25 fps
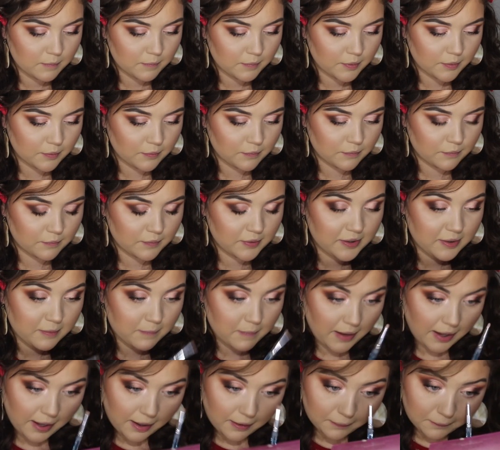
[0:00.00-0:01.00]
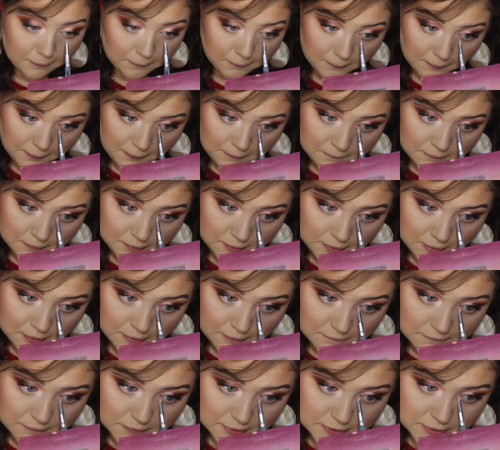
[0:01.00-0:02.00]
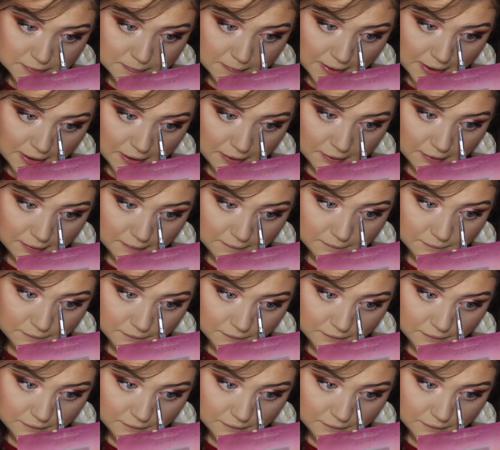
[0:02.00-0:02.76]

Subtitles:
pretty palette. I really love this palette.